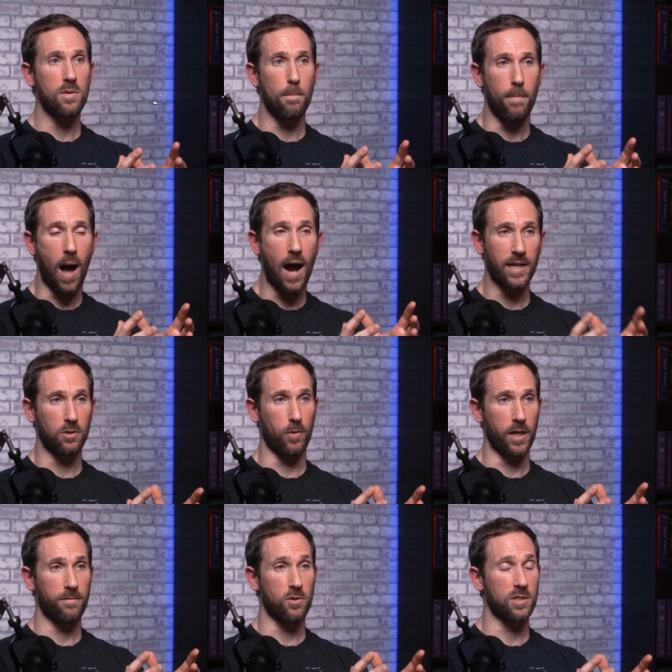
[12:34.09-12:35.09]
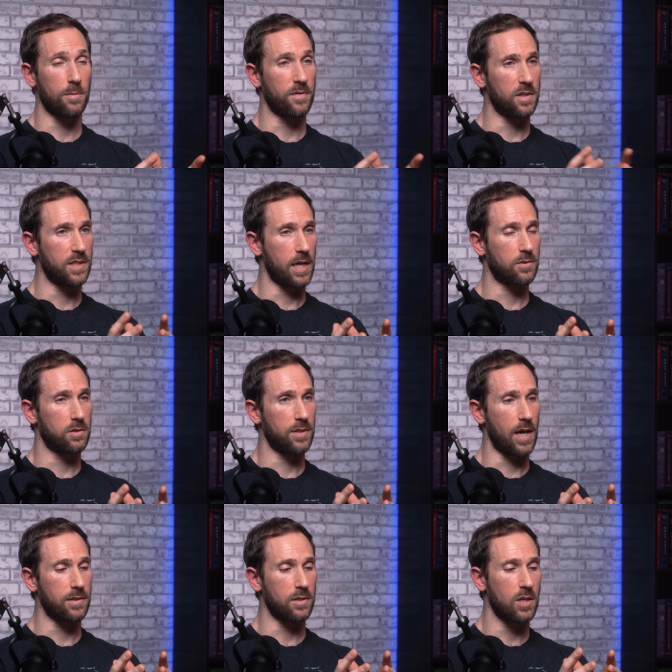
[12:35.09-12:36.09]
body weight for some of these
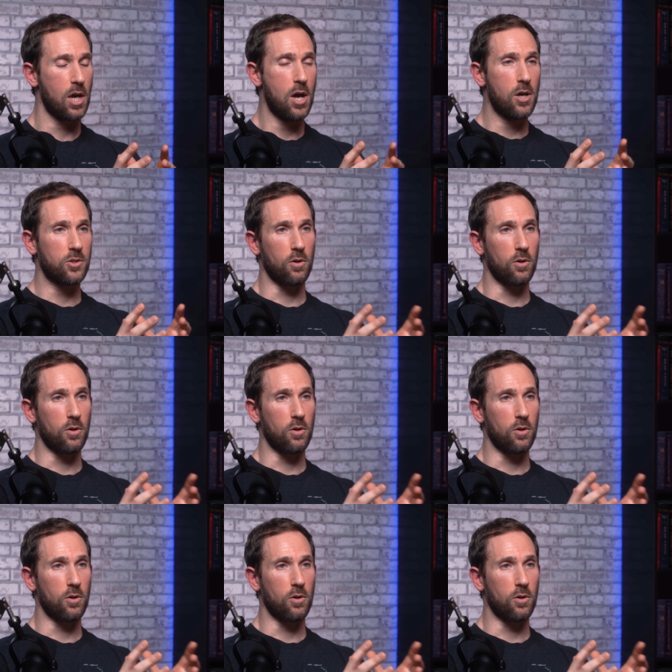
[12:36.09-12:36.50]
exercises. So